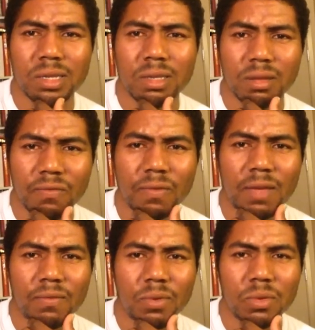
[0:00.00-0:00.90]
the
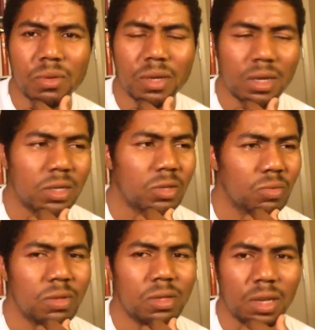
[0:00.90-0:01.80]
faithful and
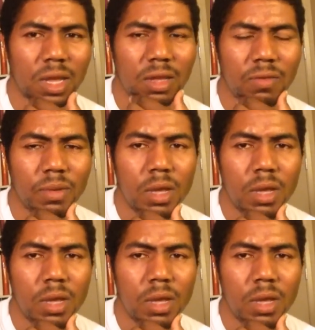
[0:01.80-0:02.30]
discreet slave.